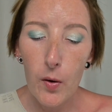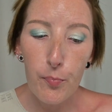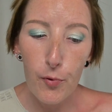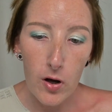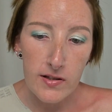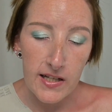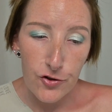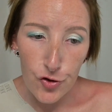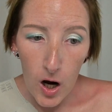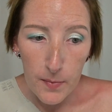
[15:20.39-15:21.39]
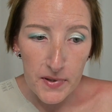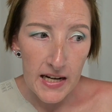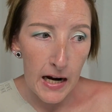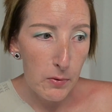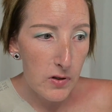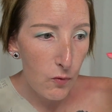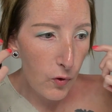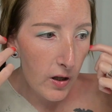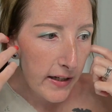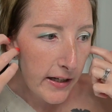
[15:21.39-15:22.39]
bronzing drops, and I was
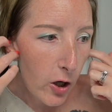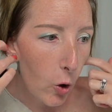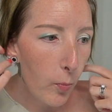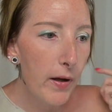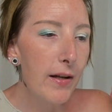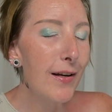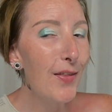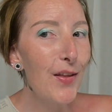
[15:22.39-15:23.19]
really hoping